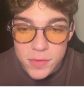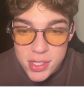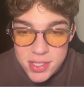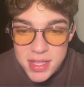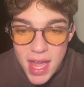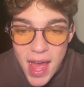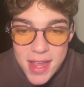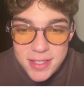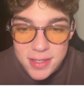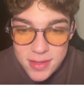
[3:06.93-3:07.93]
Just like the
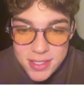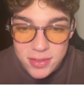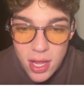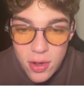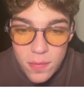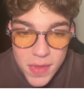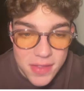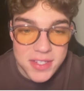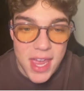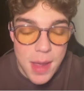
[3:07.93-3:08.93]
highs, this low and
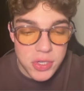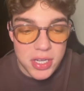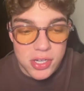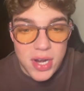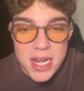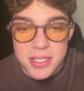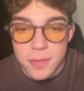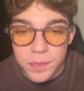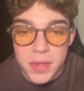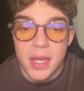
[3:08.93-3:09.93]
this gap should get traded to.
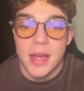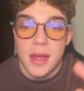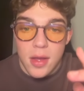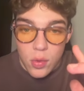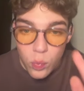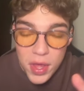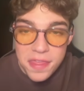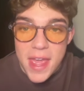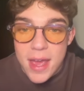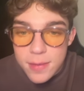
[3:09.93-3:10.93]
With
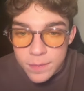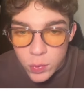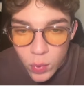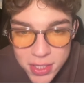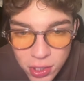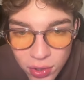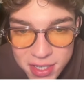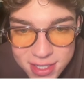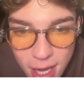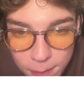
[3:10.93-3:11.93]
that, what is holding
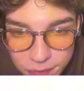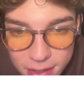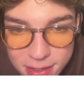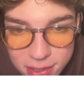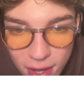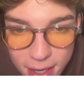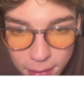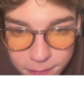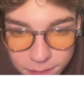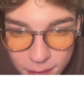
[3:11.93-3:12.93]
us up in this leg?
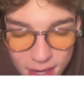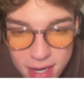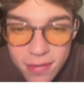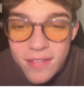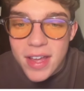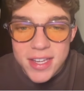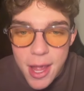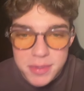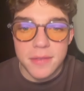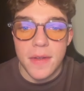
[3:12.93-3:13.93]
Any fair value
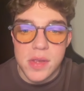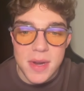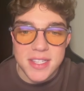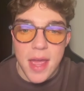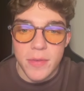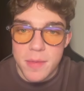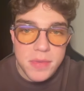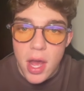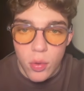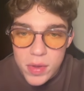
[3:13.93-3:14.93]
gaps on the 15-minute time frame?
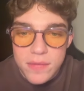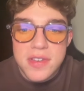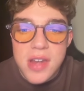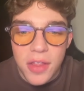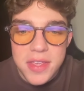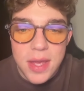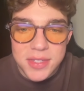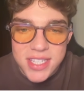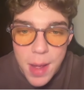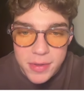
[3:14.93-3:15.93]
No, we have nothing that would
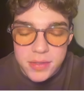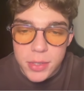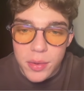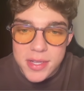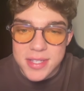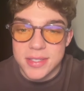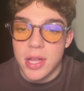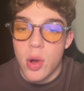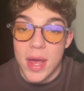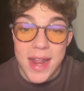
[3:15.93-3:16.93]
stop us from going to this
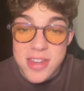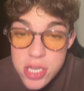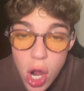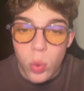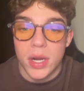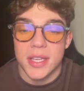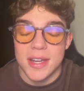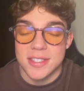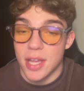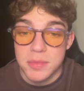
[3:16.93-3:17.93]
low, and I know we're going to get
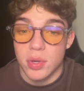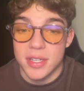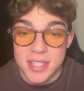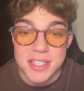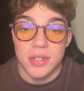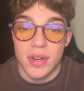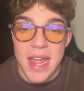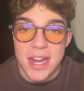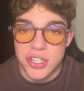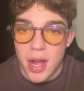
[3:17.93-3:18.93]
some sort of decent
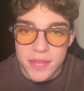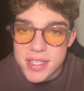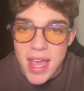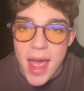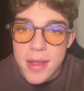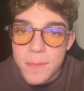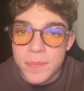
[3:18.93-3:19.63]
reaction off of this high.